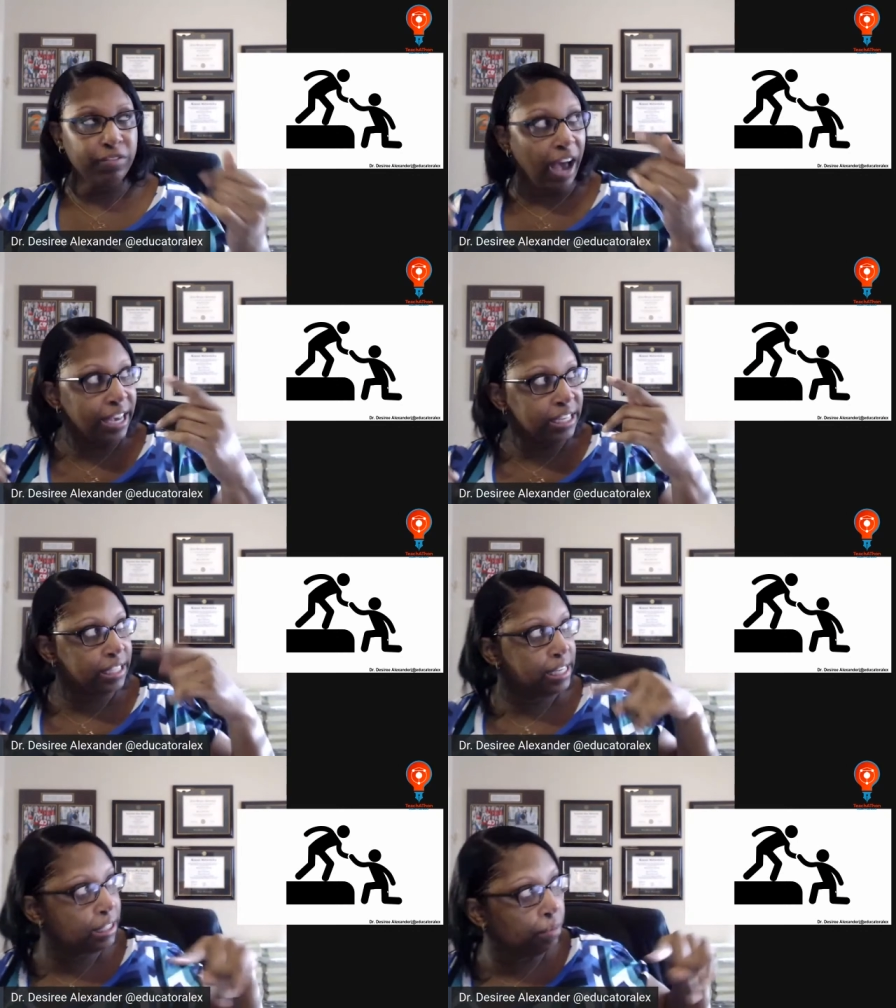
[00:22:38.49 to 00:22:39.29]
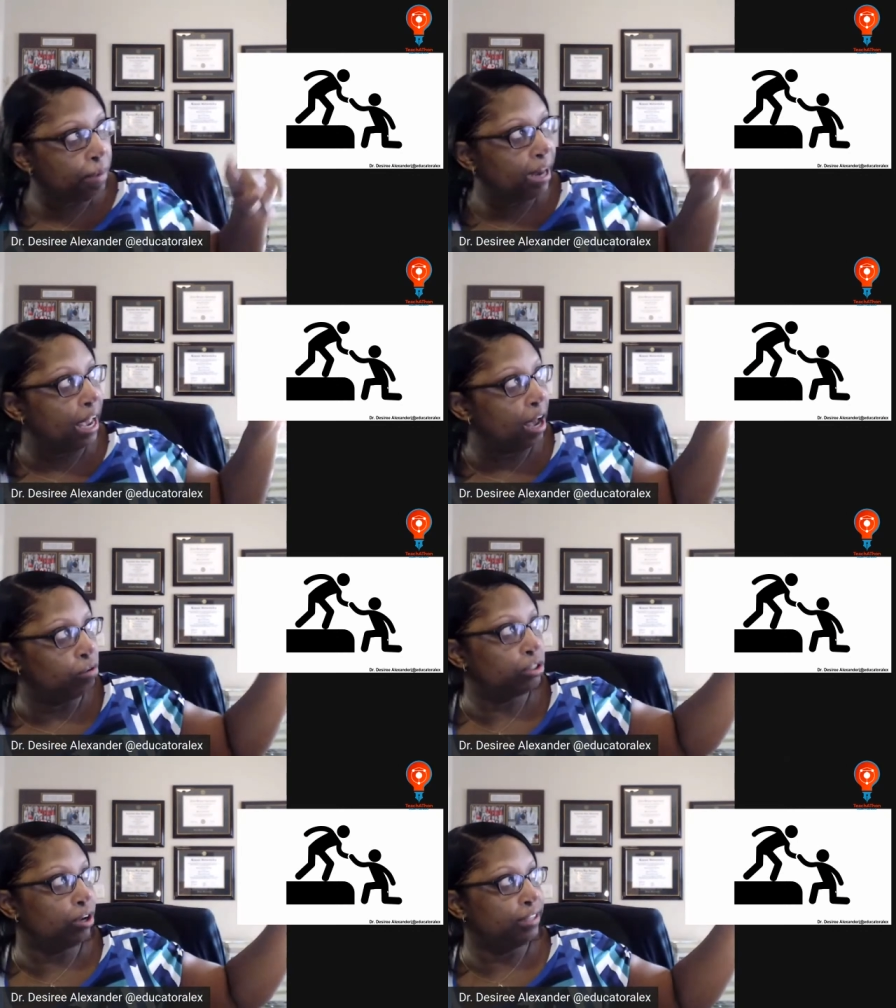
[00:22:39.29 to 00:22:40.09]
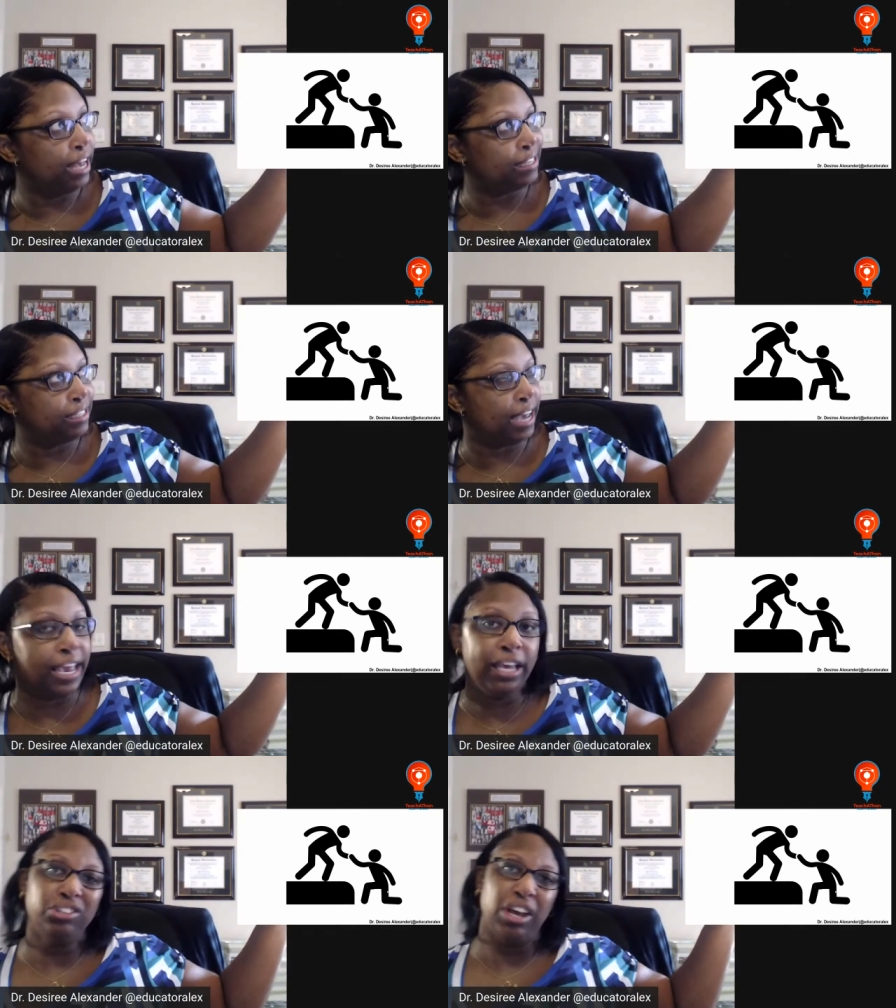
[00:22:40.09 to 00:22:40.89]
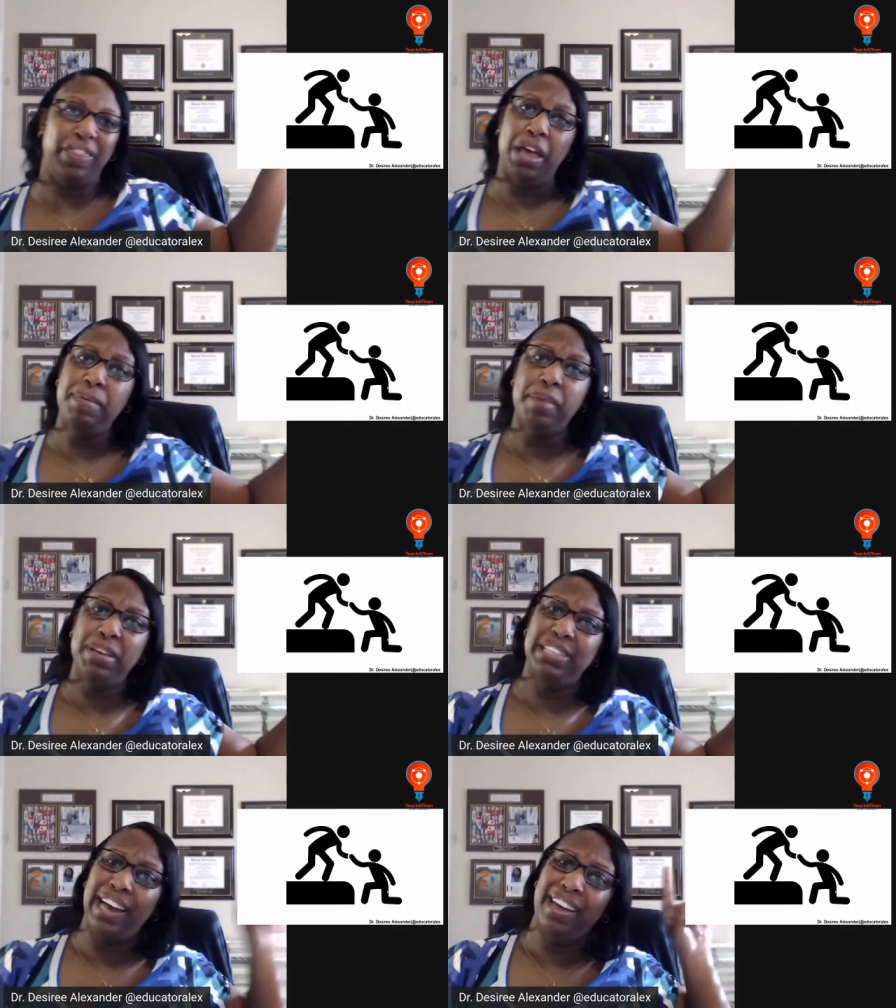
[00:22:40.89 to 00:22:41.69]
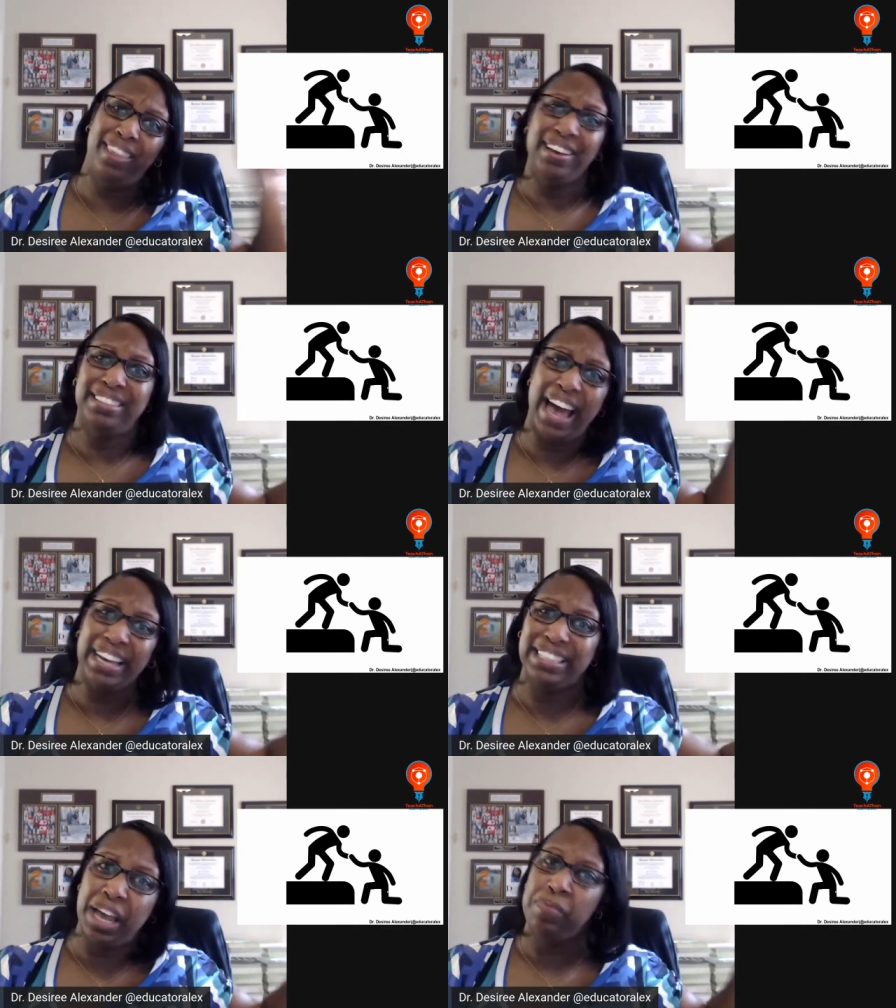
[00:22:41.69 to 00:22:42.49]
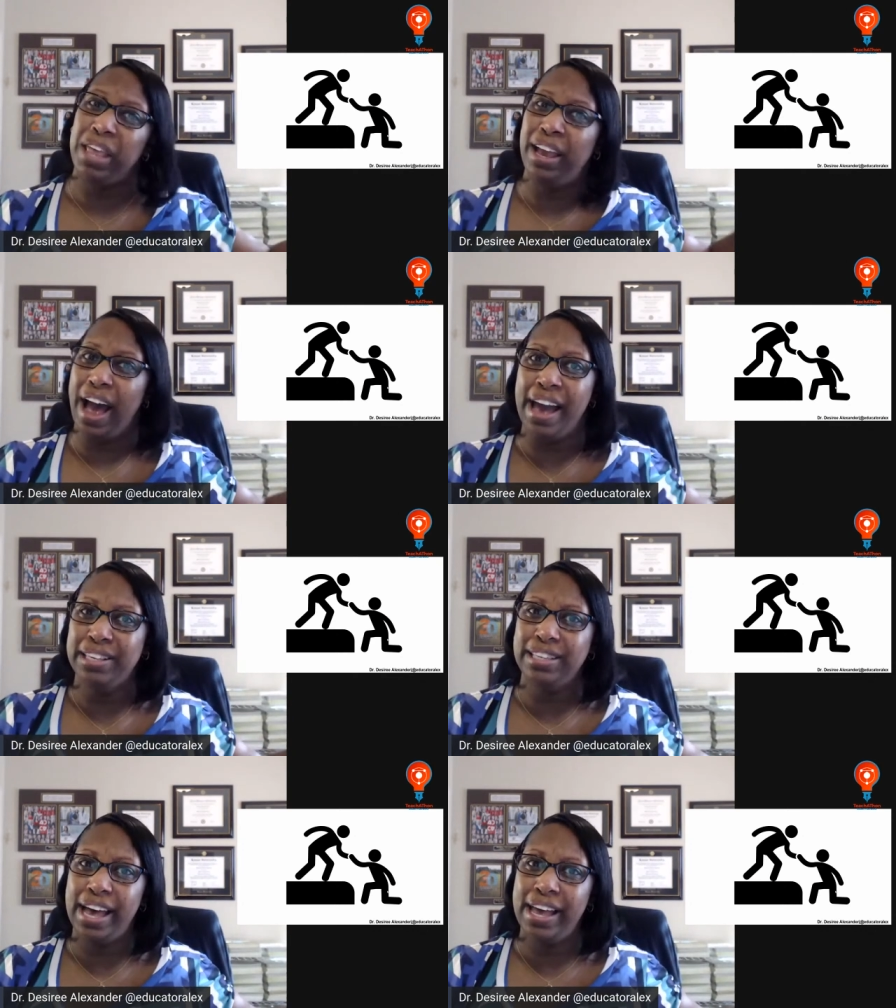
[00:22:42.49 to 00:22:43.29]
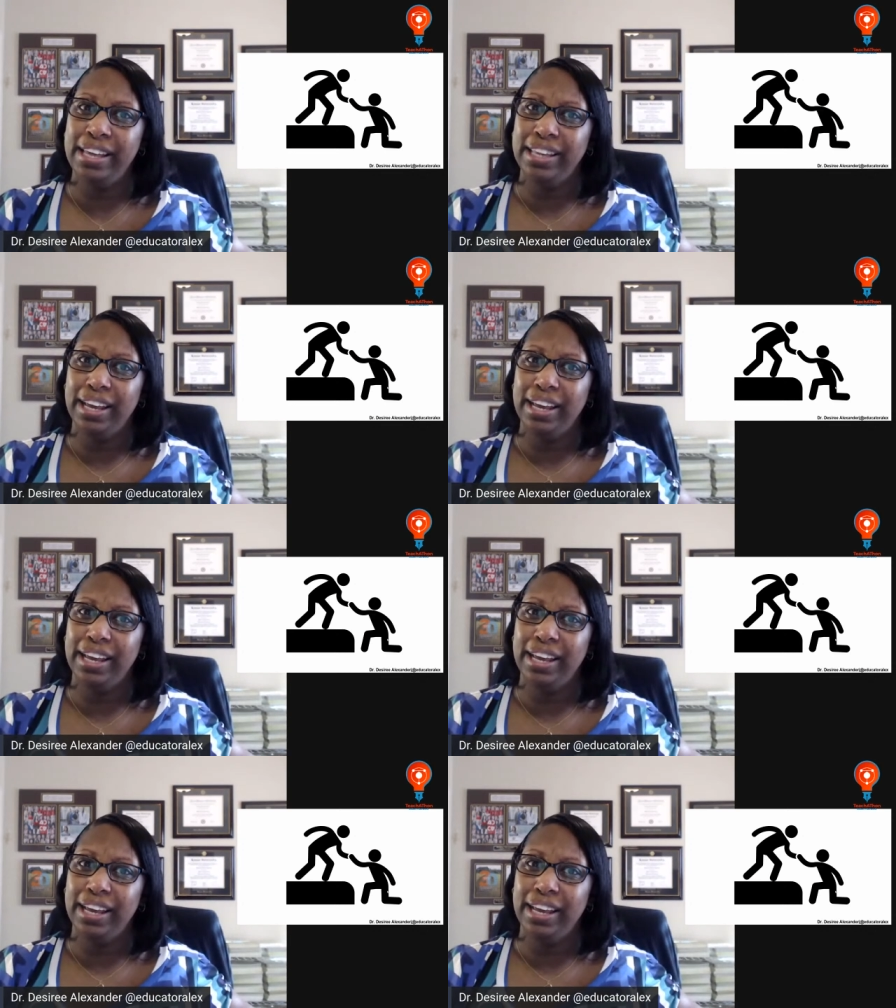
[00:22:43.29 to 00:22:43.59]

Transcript: if I see somebody else on that stage and they may be saying the exact same thing I said,